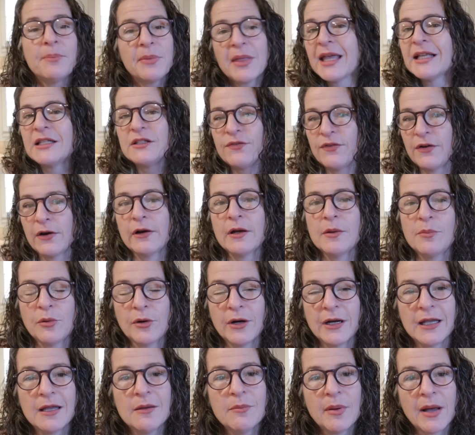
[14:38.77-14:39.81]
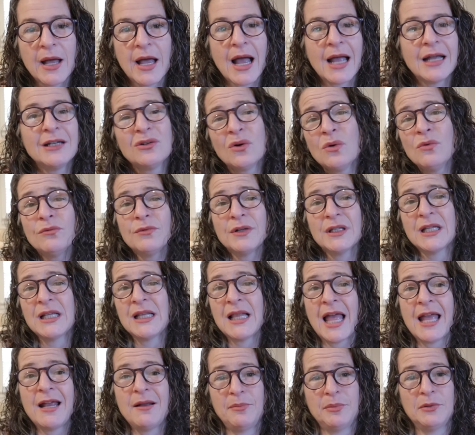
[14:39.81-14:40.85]
it's very pretty, but I don't really
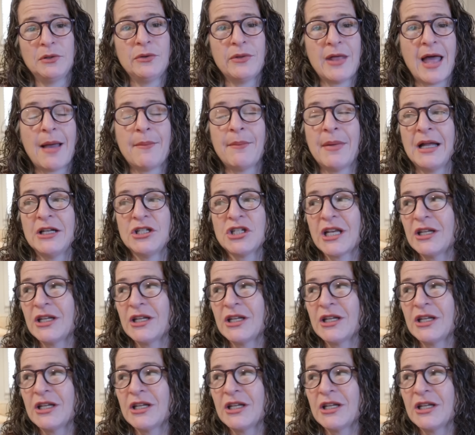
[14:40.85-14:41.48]
like blue that much.